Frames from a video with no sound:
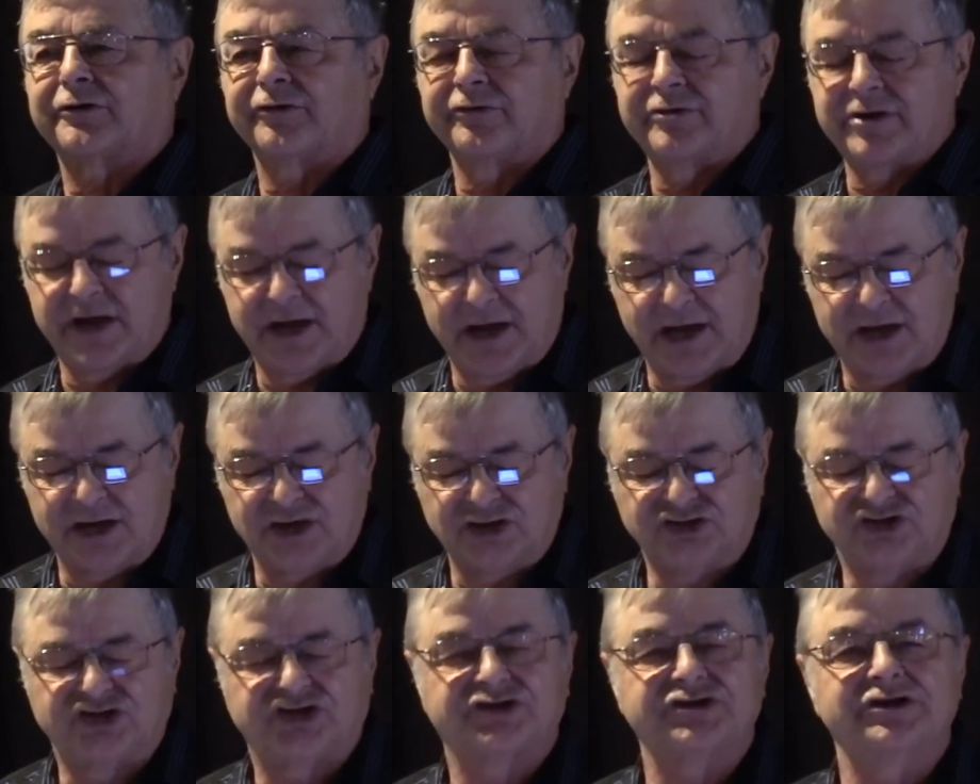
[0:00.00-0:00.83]

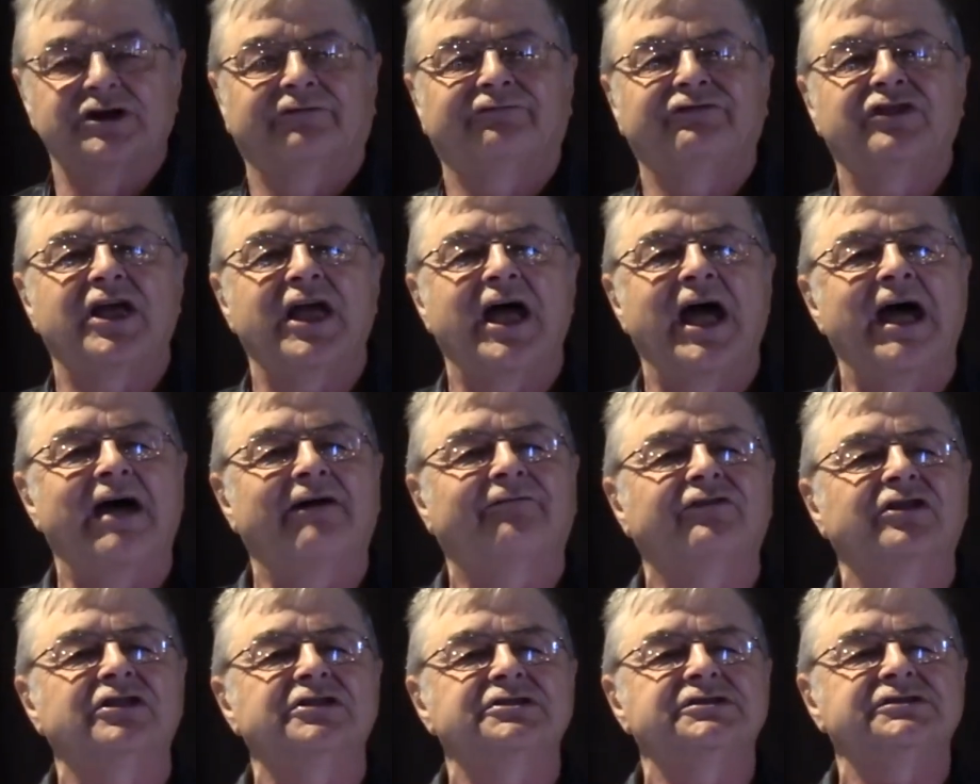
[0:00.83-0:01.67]
creation of the
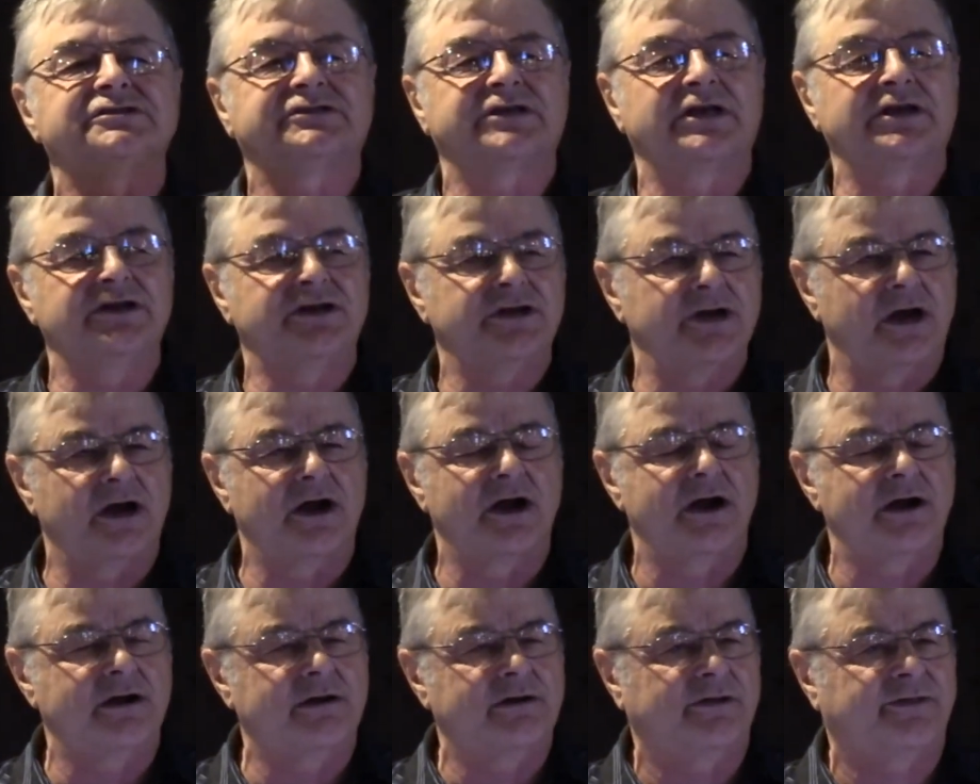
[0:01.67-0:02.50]
heavens and the
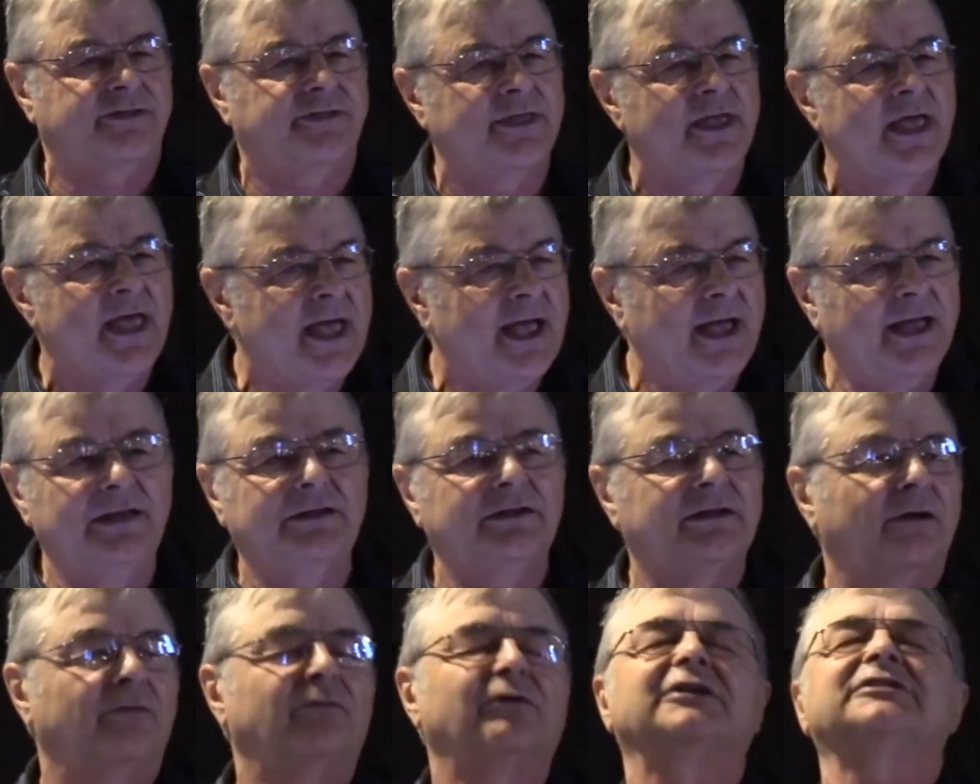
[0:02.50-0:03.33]
earth,
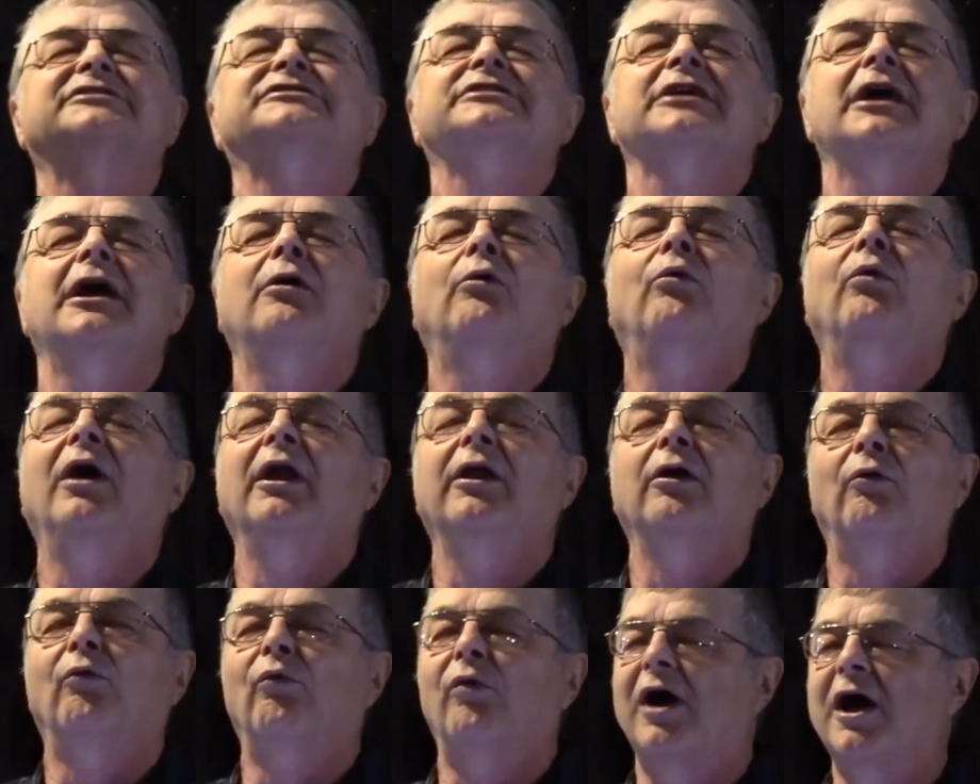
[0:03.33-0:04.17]
and they will say,
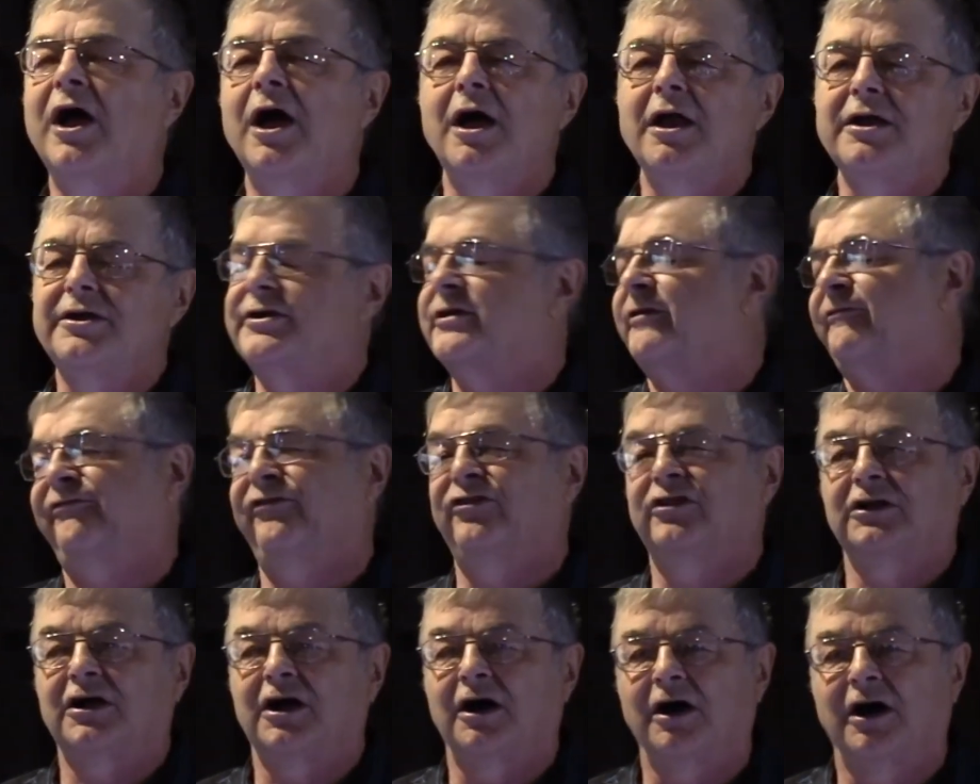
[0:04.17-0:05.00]
what a
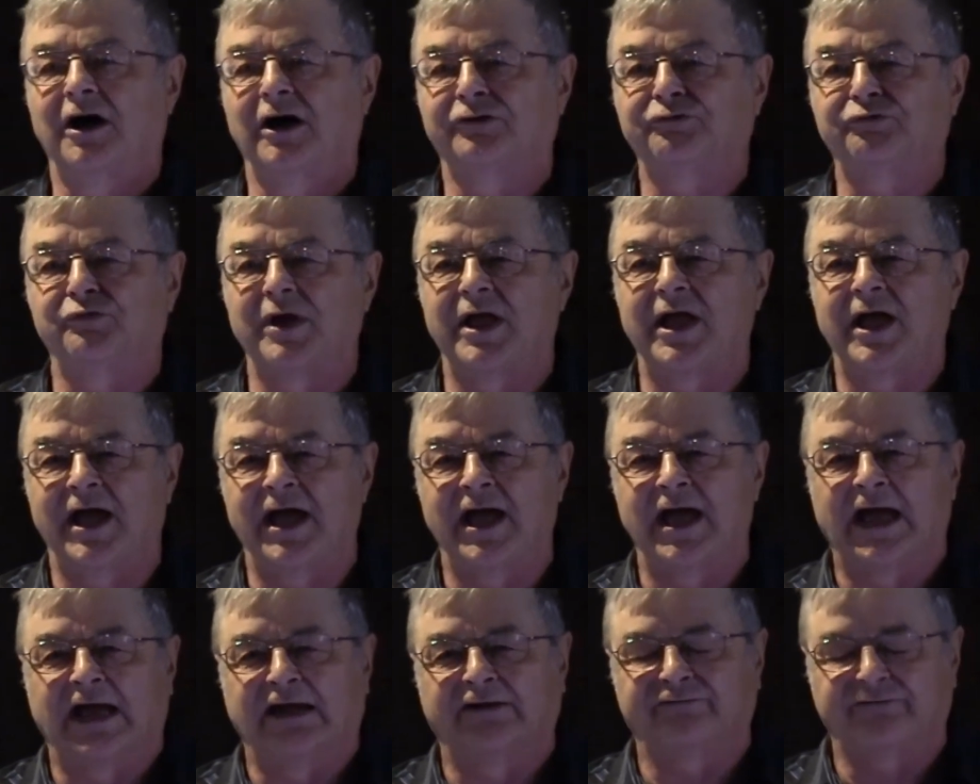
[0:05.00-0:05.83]
wonderful God we
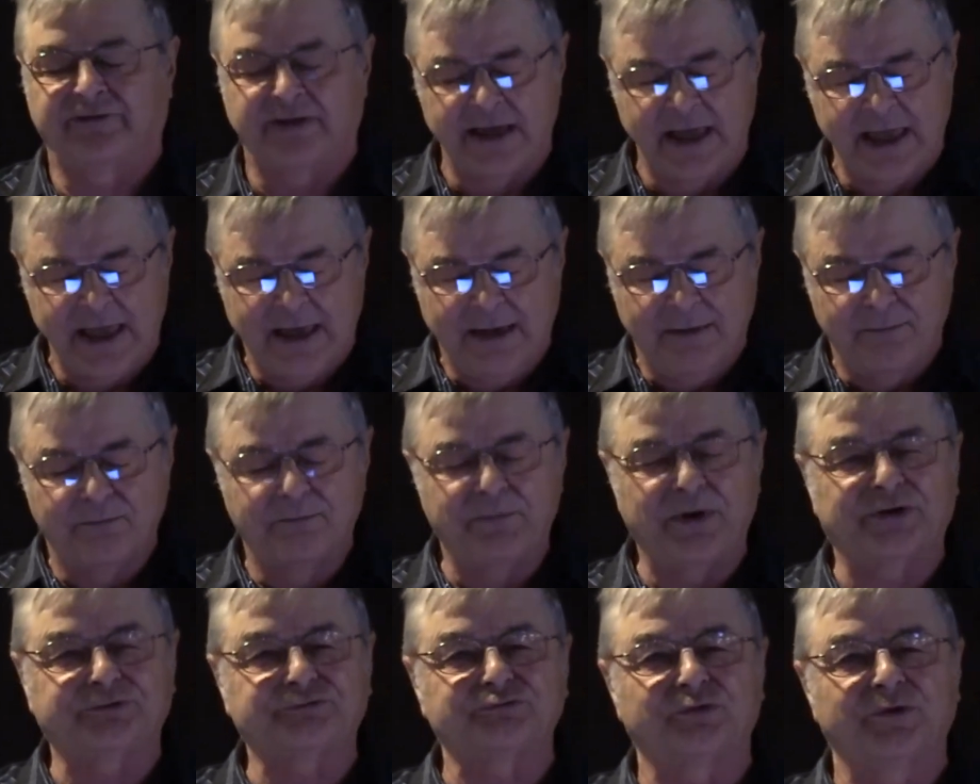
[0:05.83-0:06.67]
have.
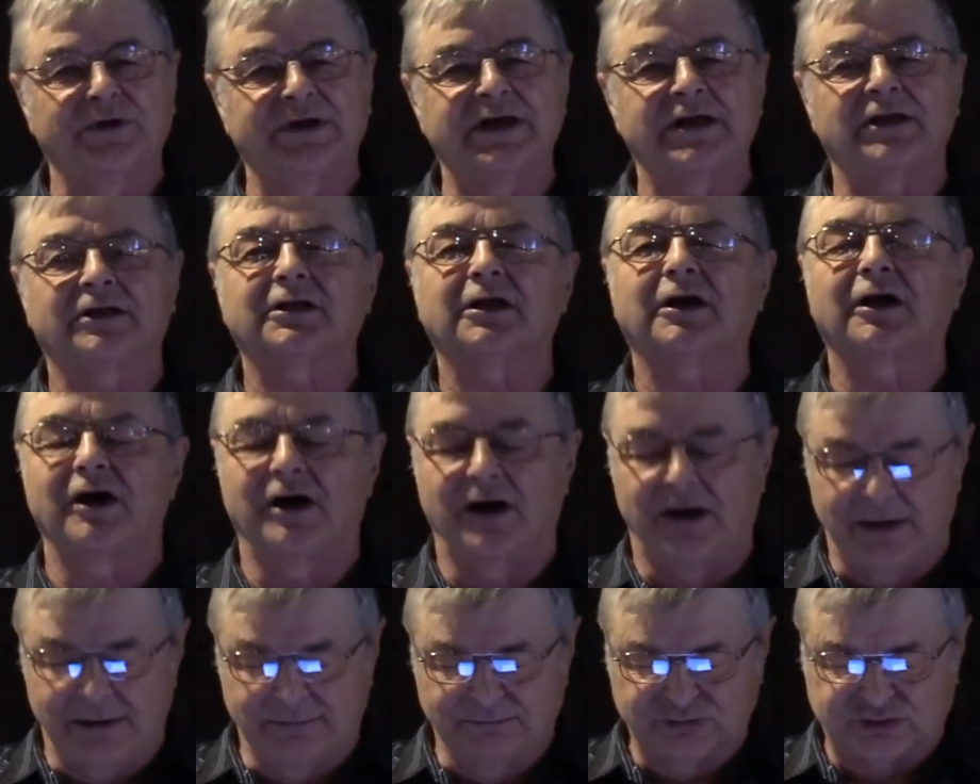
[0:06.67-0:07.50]
But when it
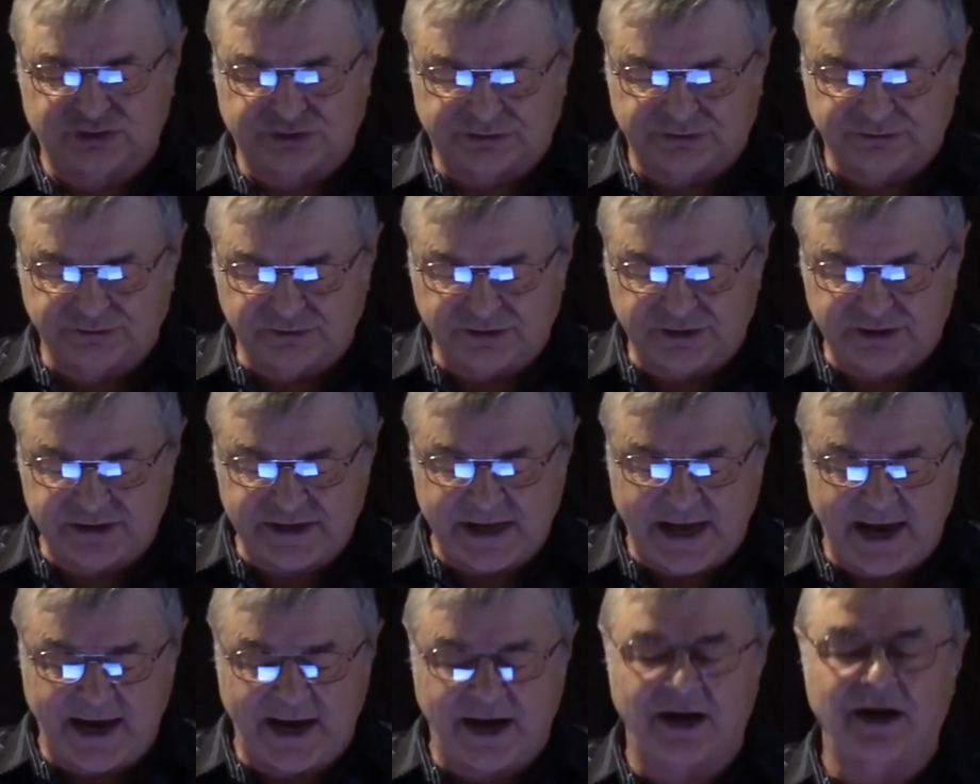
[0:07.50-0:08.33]
comes to
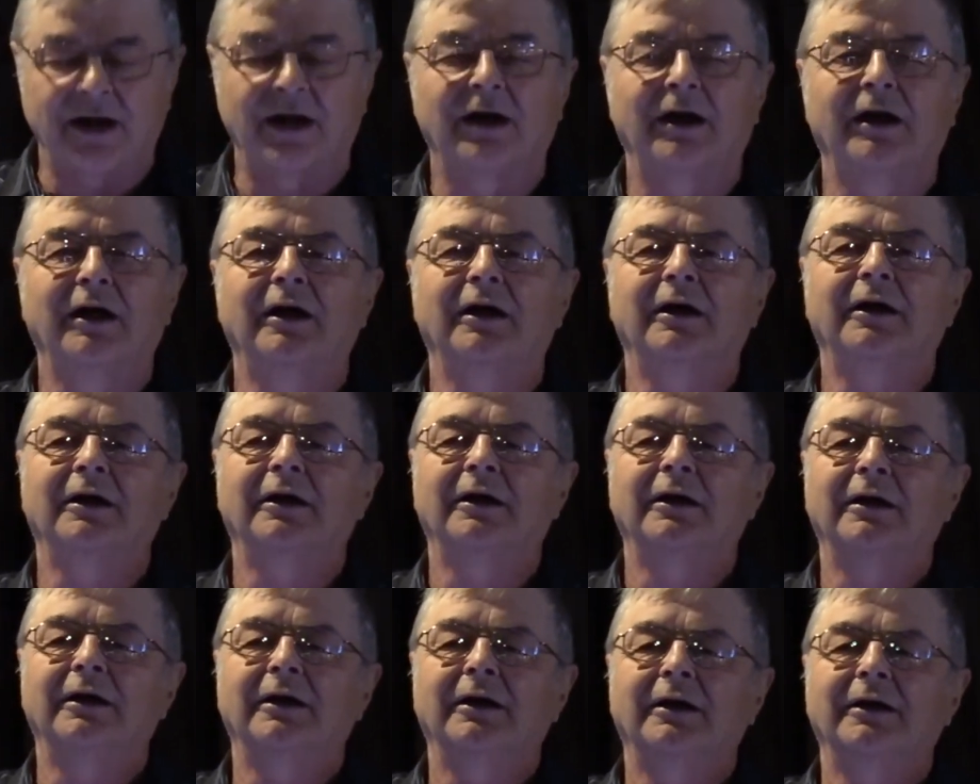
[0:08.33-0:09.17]
their